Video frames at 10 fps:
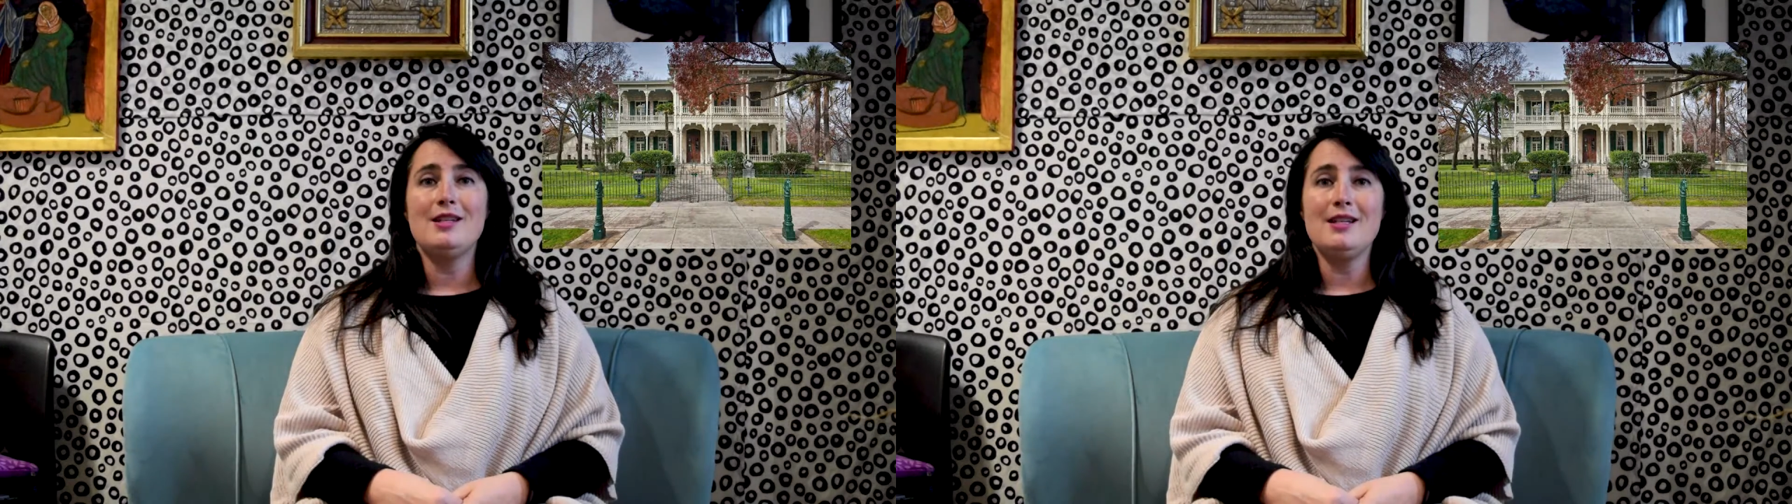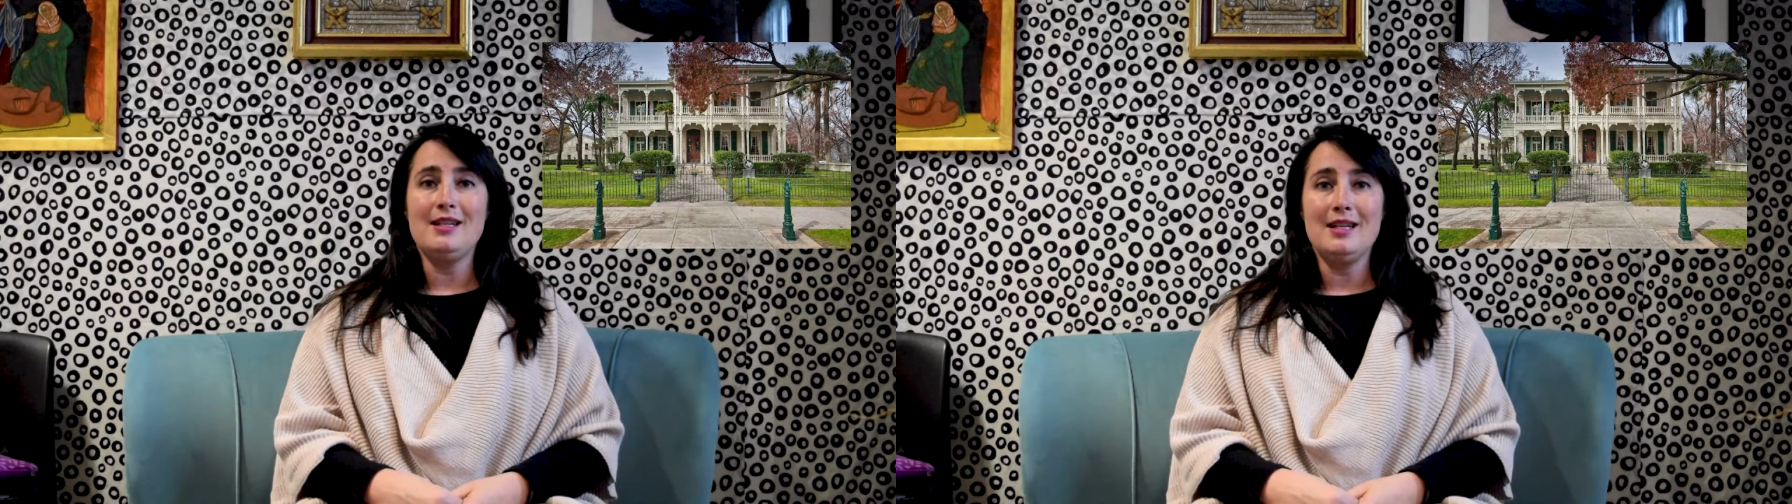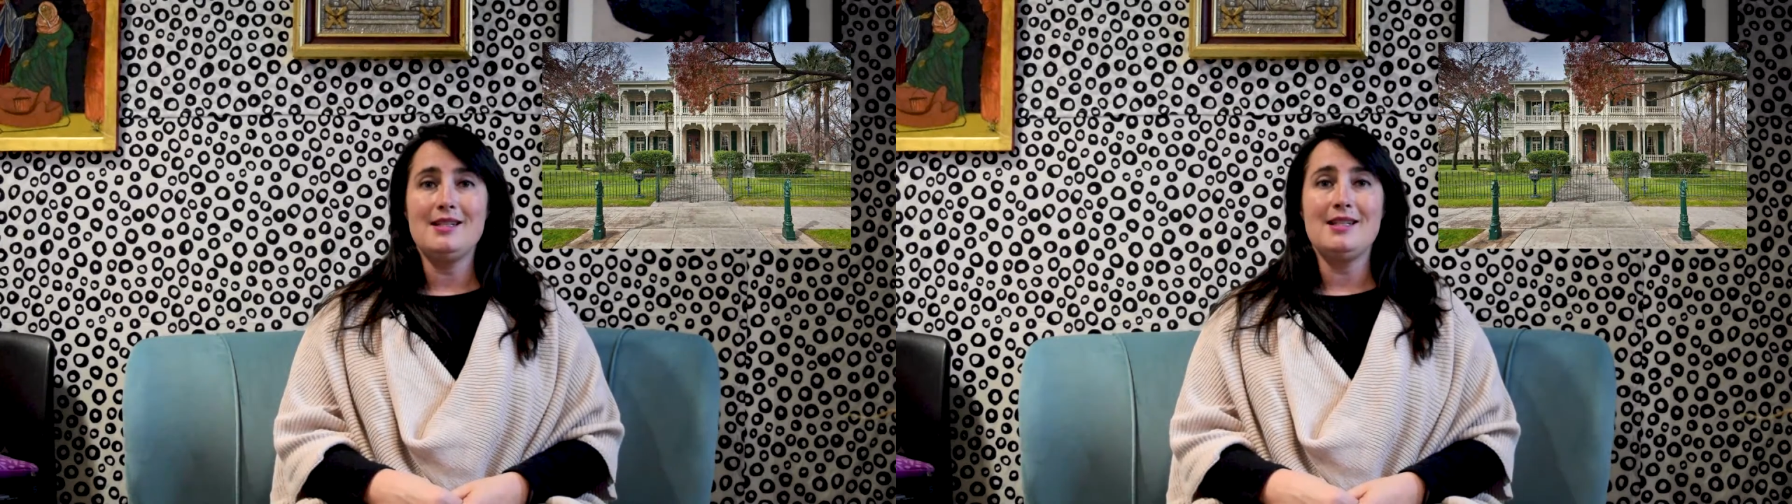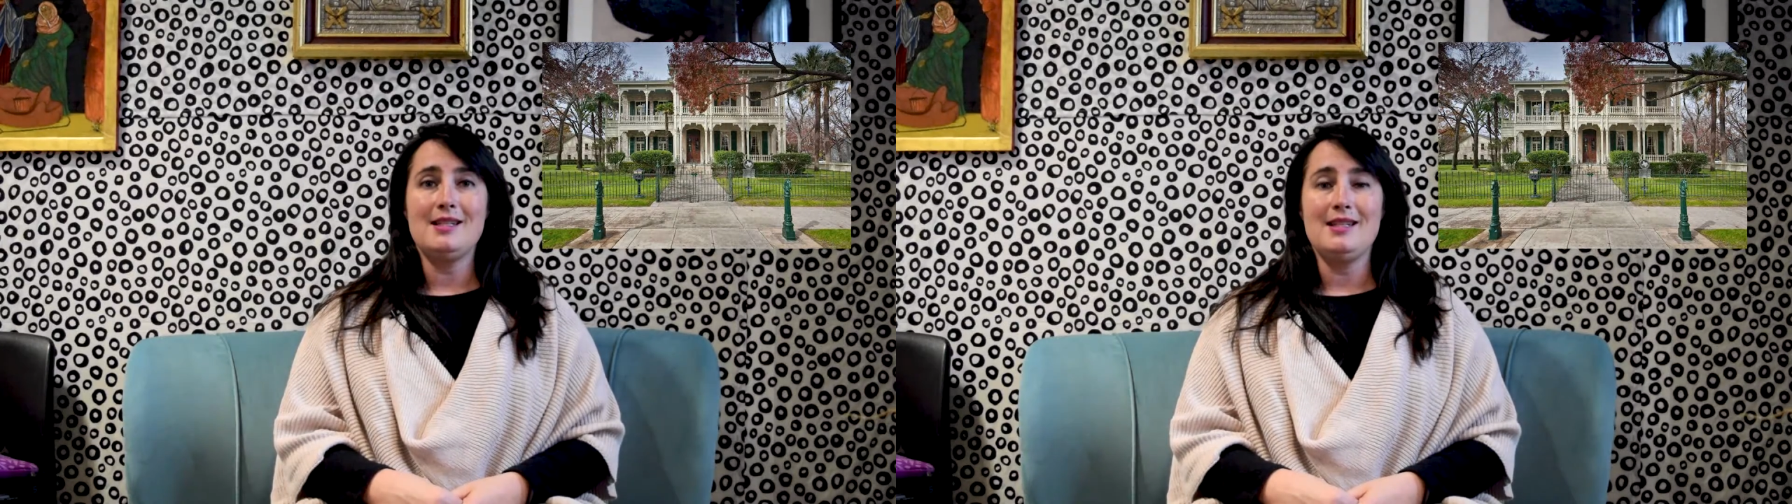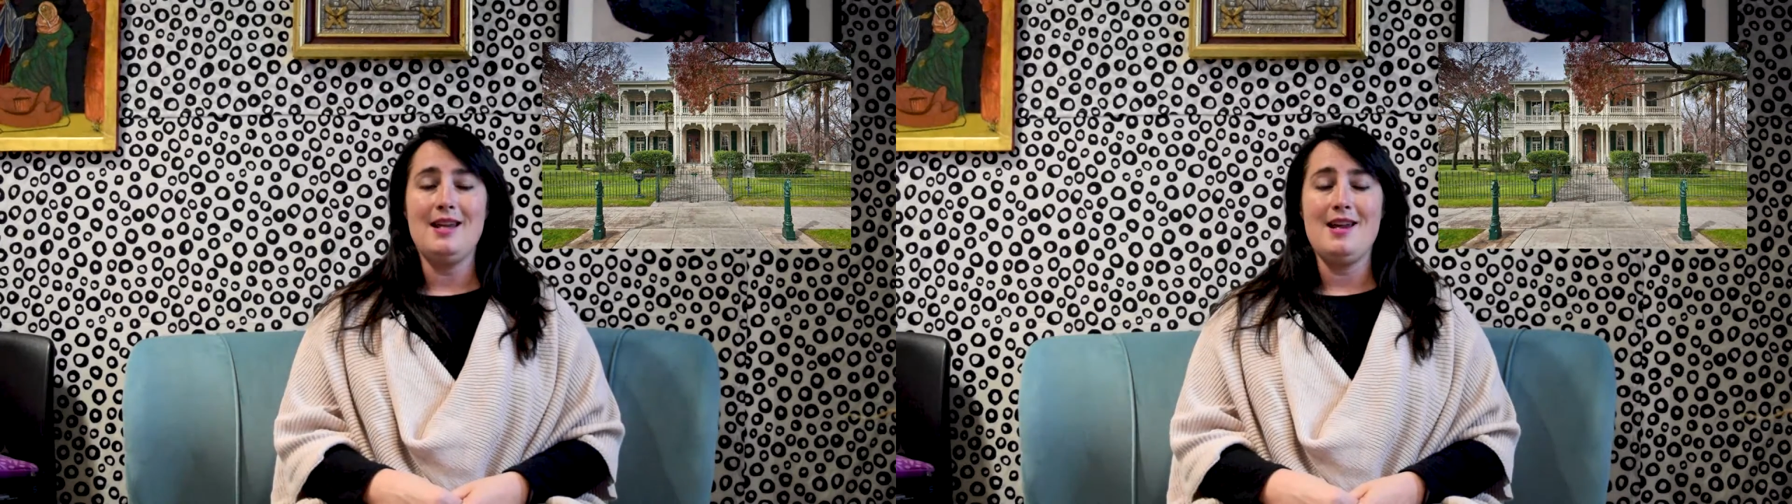and get to
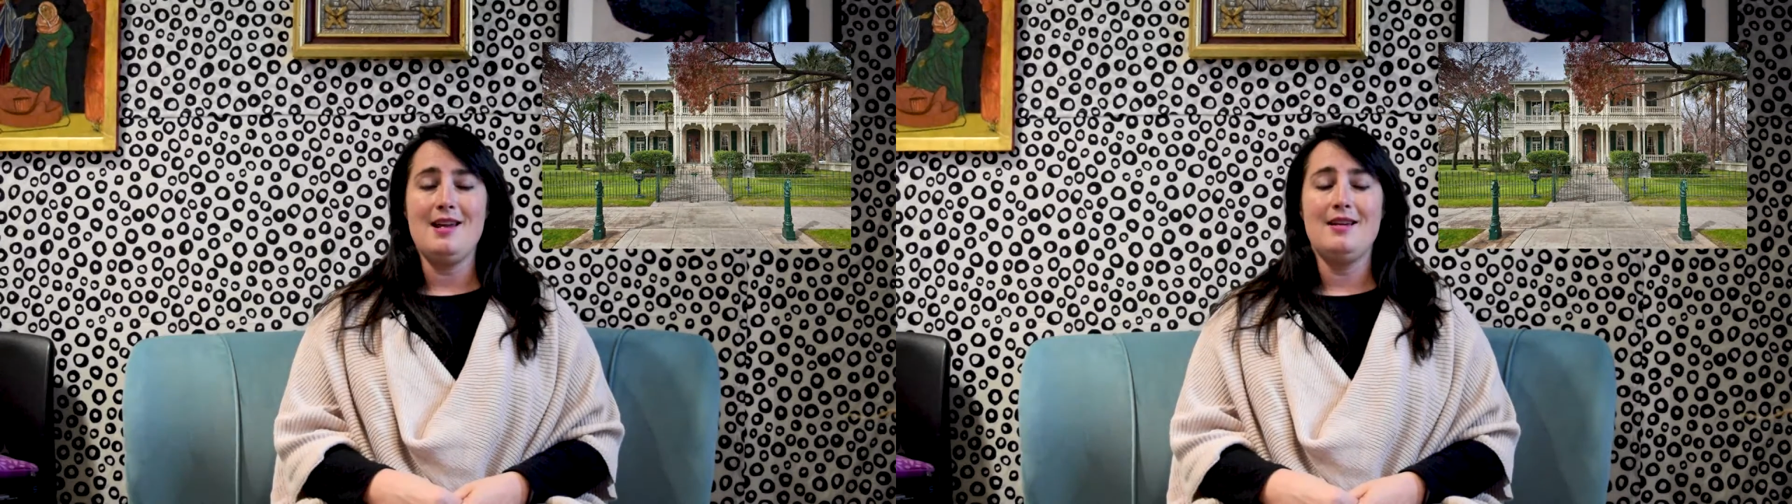see